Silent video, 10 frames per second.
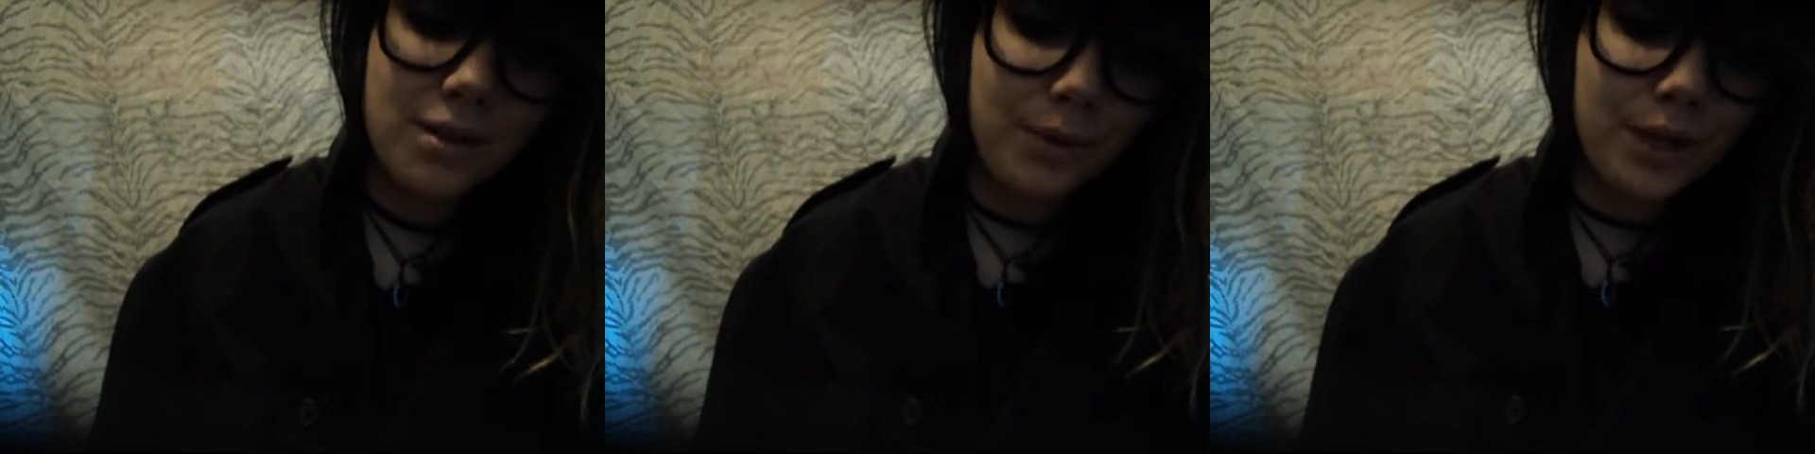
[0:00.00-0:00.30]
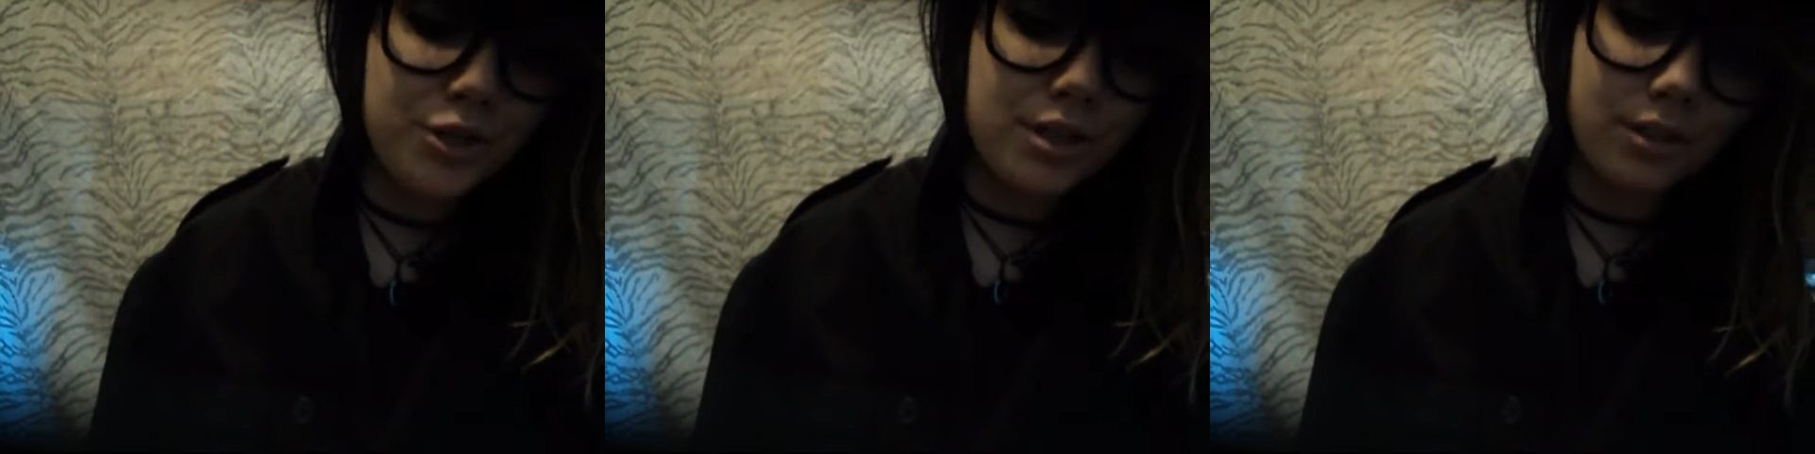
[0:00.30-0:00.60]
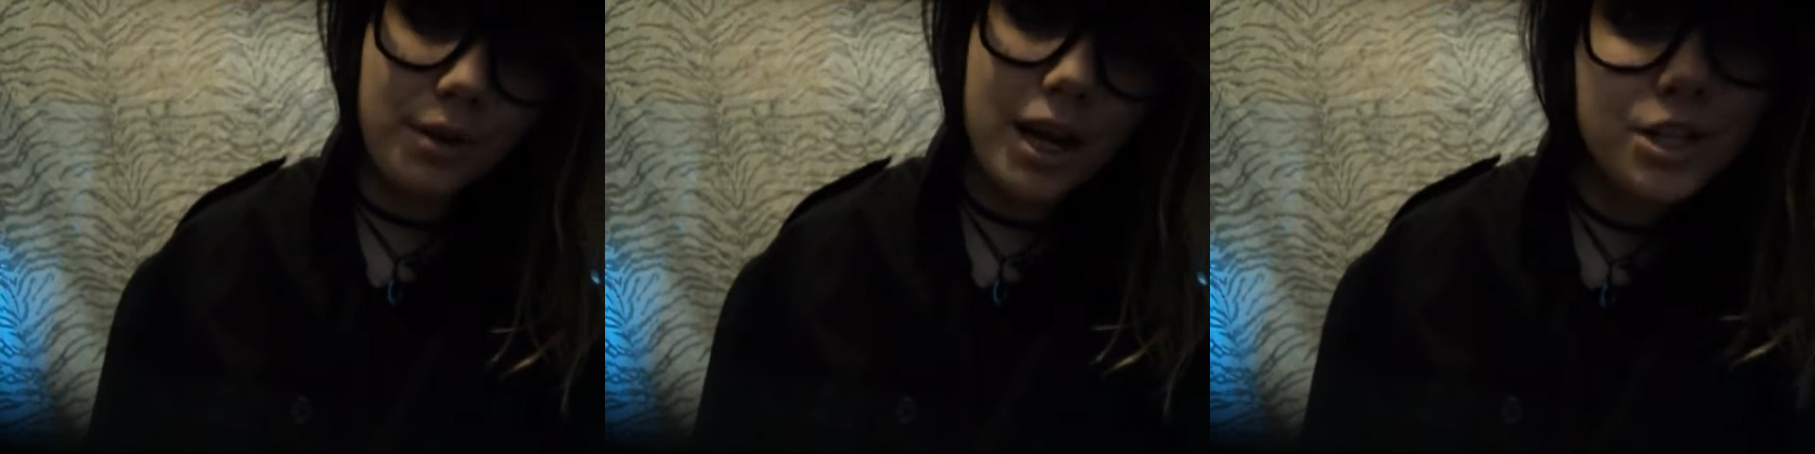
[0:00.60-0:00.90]
which is a
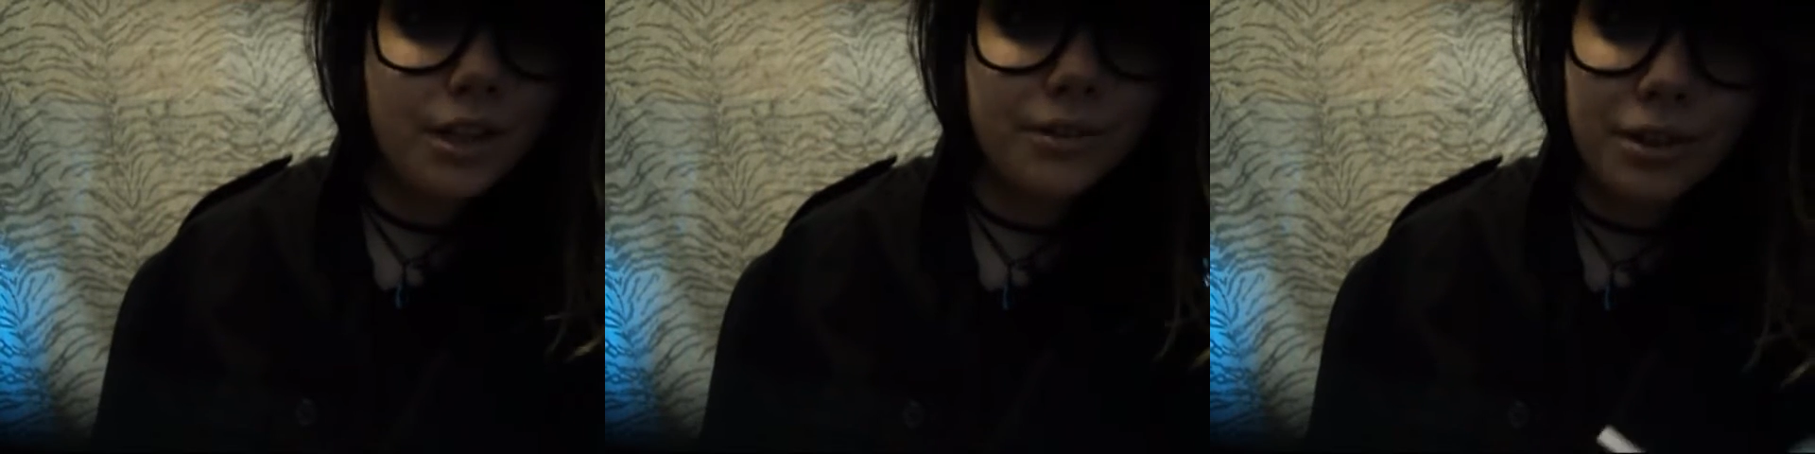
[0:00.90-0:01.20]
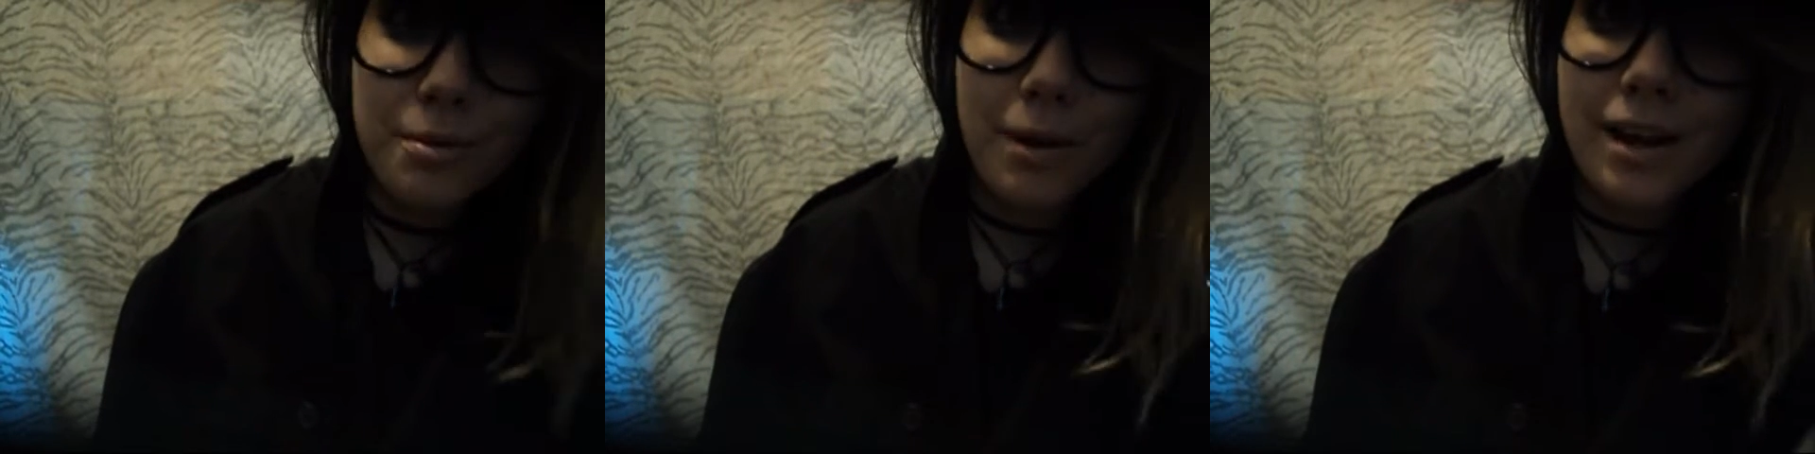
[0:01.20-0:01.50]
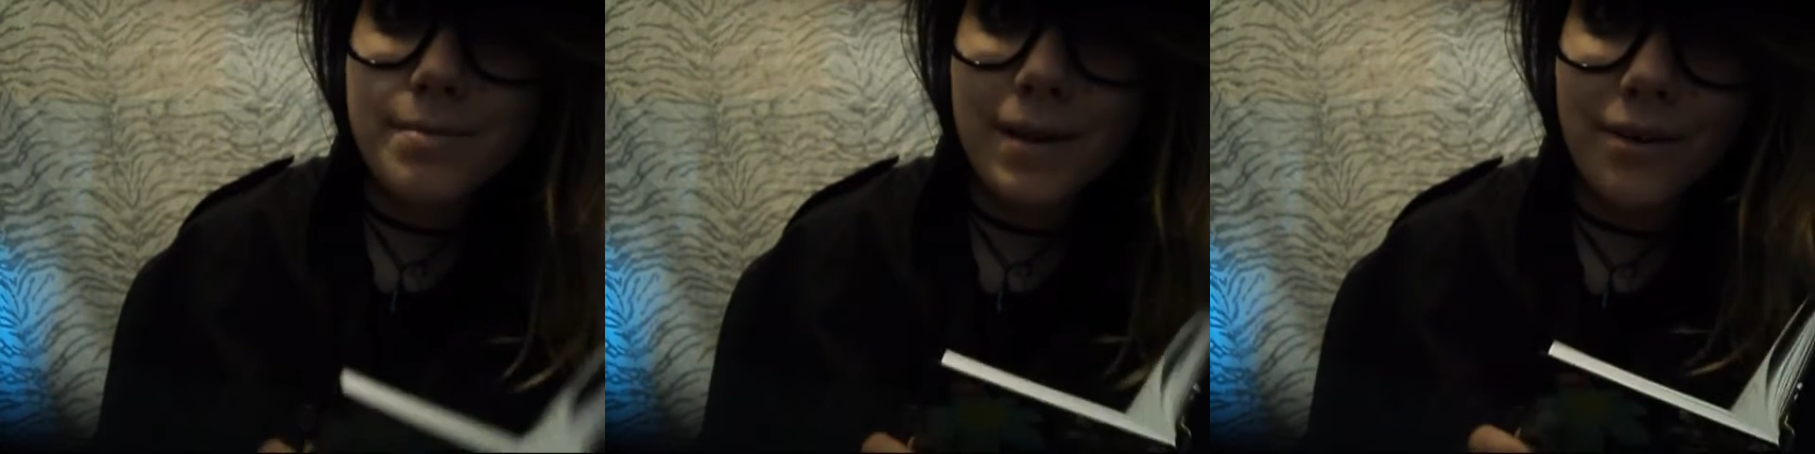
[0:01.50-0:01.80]
location I'll tell you
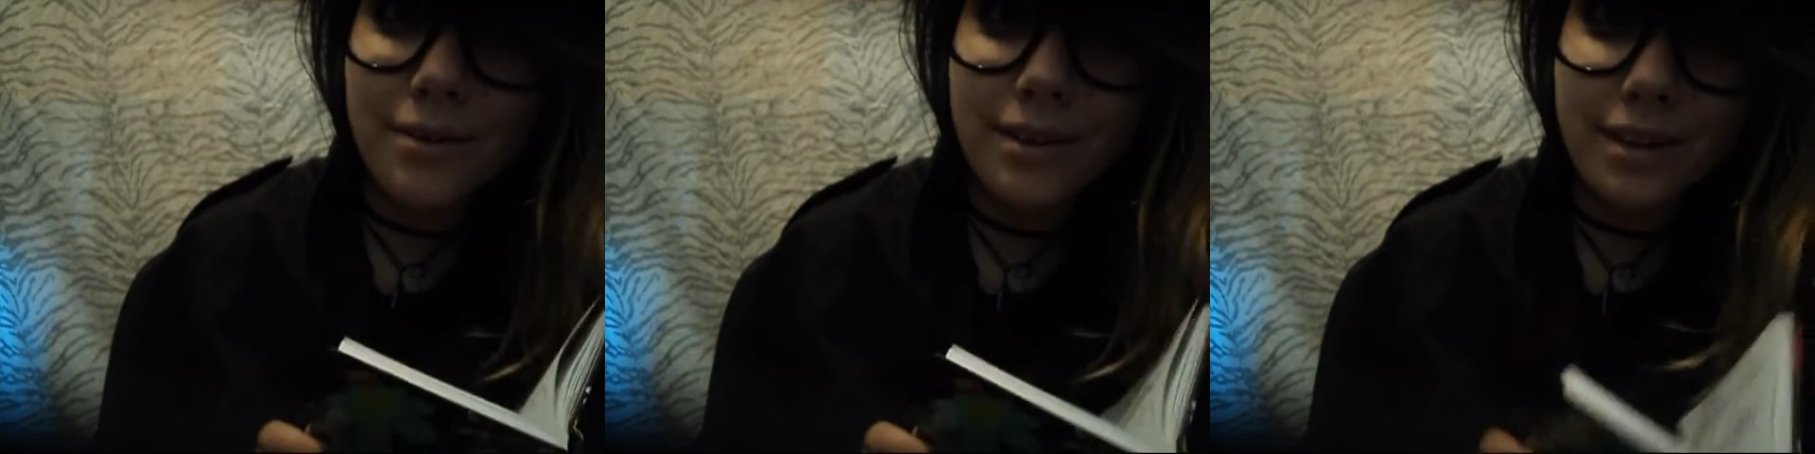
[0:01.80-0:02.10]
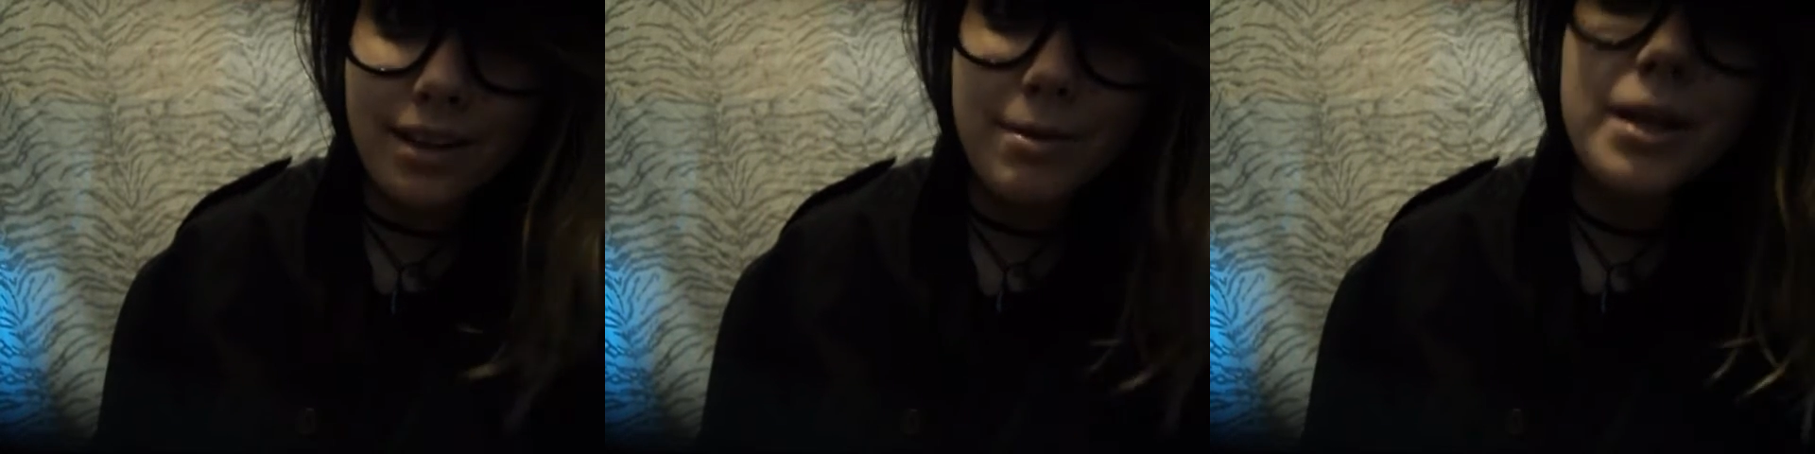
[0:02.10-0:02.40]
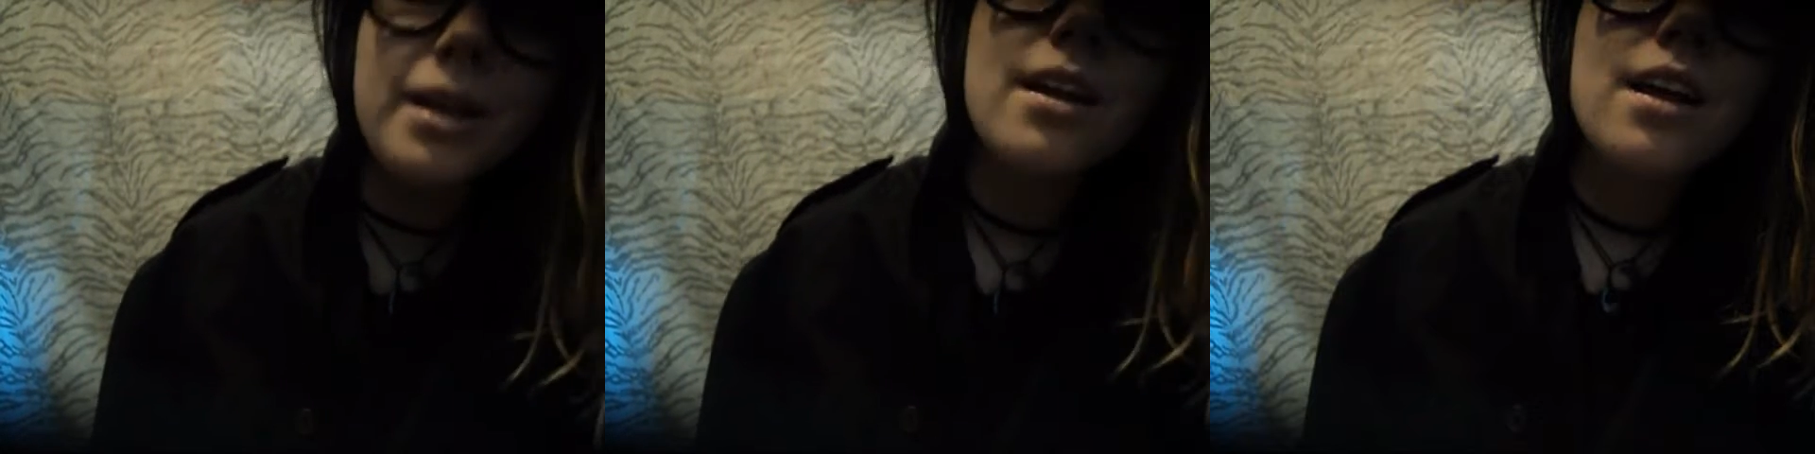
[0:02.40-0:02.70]
guys about in a
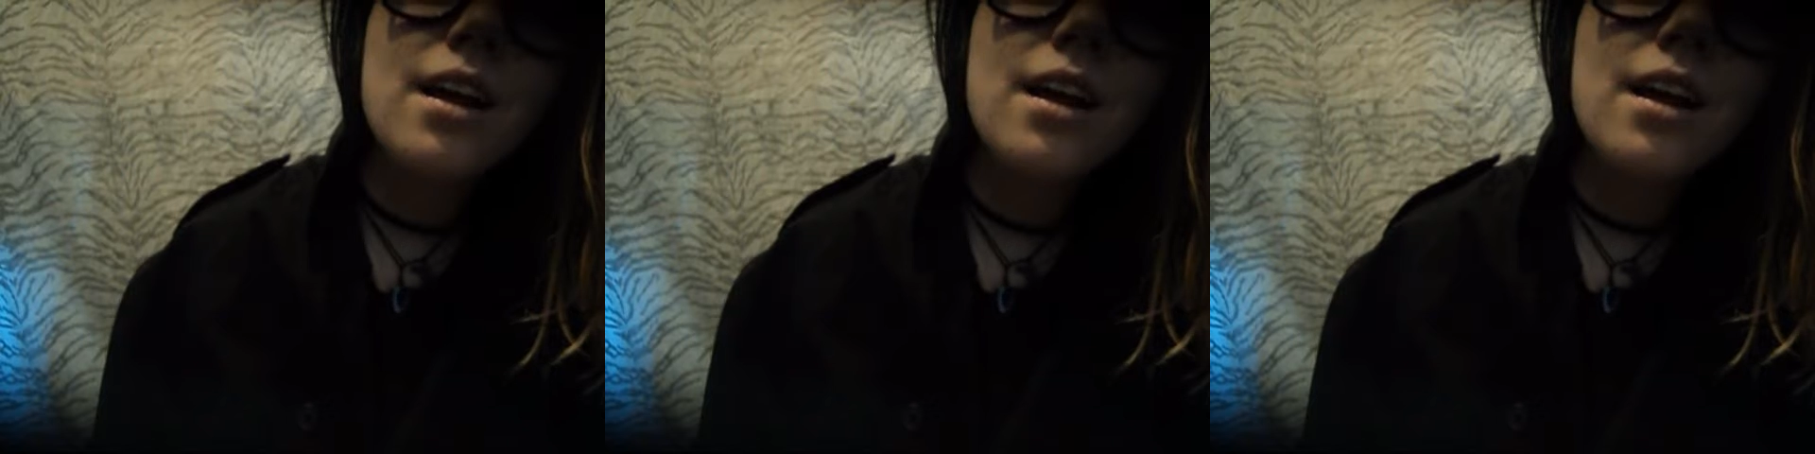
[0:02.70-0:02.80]
minute.